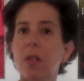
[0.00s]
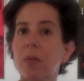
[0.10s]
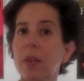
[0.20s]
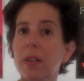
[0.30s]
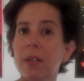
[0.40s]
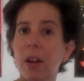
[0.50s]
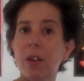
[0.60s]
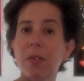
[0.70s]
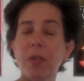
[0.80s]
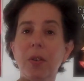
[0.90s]
for the
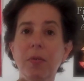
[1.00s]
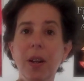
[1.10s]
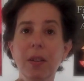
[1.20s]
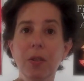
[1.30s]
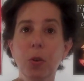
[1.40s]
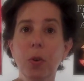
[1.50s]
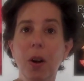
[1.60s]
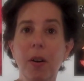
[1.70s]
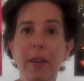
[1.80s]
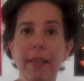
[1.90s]
sound of your friends who are
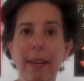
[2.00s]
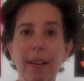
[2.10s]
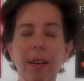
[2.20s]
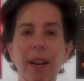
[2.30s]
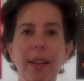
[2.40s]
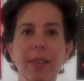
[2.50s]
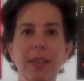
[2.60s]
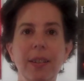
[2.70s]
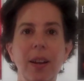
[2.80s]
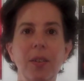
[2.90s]
already there, and the
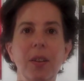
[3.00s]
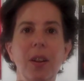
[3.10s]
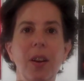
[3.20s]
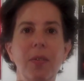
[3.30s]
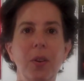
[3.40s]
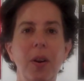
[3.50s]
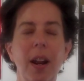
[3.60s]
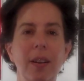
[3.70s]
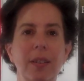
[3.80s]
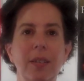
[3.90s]
sound of the
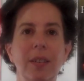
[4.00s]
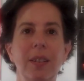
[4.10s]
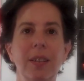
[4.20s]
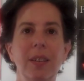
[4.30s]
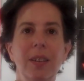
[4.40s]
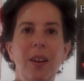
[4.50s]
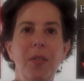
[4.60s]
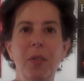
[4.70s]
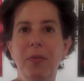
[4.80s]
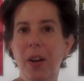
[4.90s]
crackle
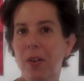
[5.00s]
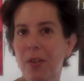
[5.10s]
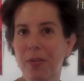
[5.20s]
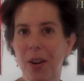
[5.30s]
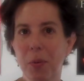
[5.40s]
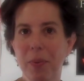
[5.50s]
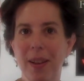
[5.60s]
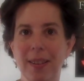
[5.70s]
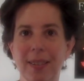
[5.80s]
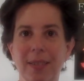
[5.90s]
of the fire in the
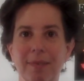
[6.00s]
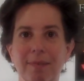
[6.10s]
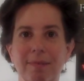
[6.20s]
fireplace.